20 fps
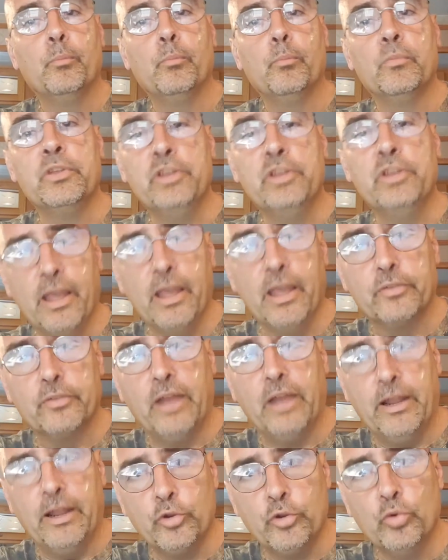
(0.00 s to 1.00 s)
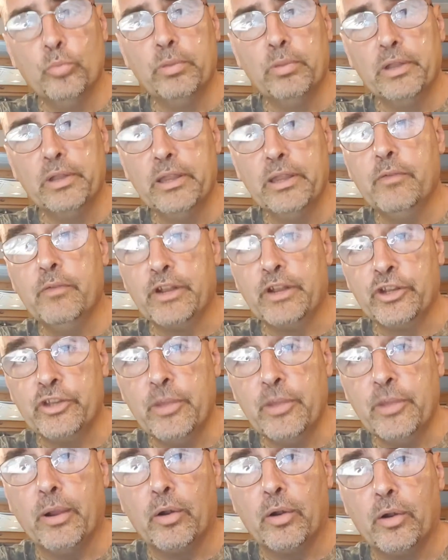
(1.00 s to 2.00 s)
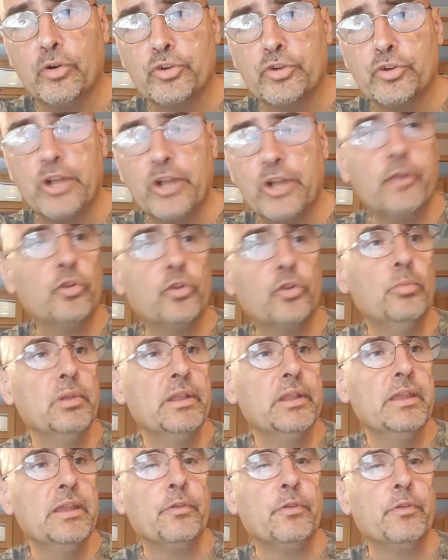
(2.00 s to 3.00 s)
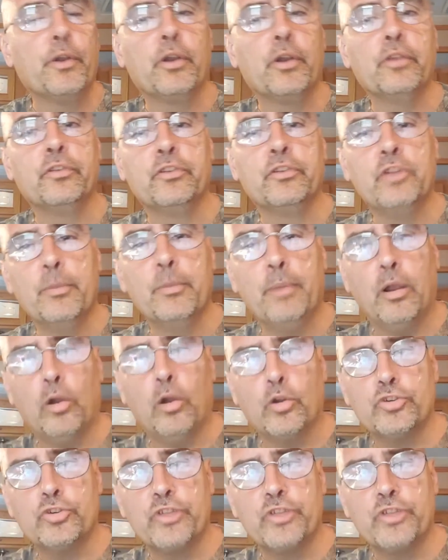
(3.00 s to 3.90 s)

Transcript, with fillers: Yes, I do believe in a demiurge. I do believe that there is a demiurge